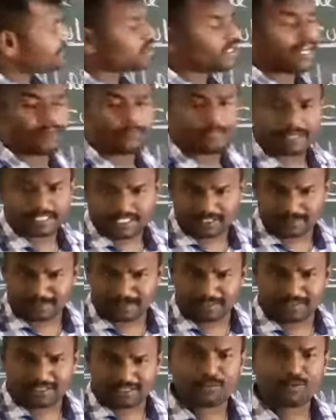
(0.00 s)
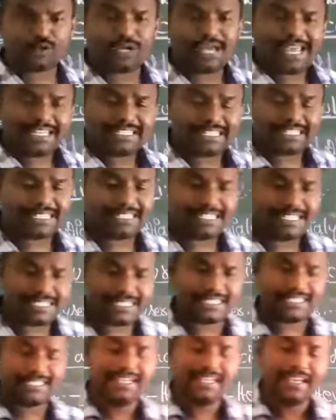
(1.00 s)
is not possible, hemodialysis is
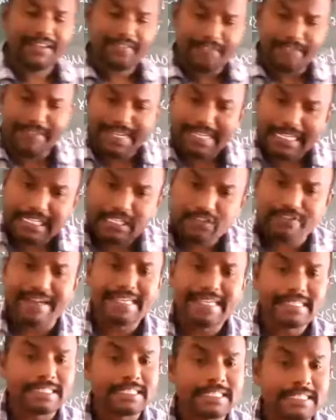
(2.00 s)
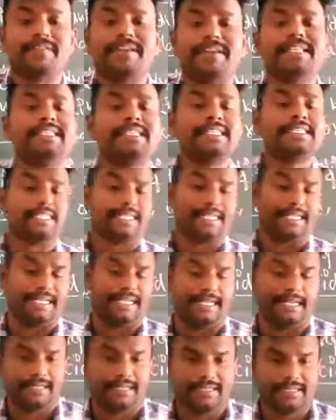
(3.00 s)
weekly twice, thrice is
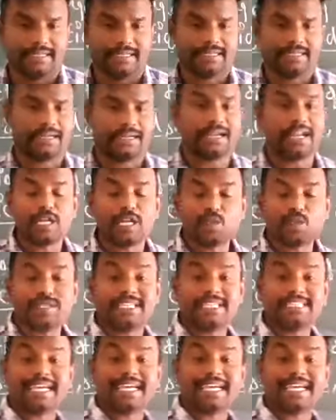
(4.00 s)
needed, and also it is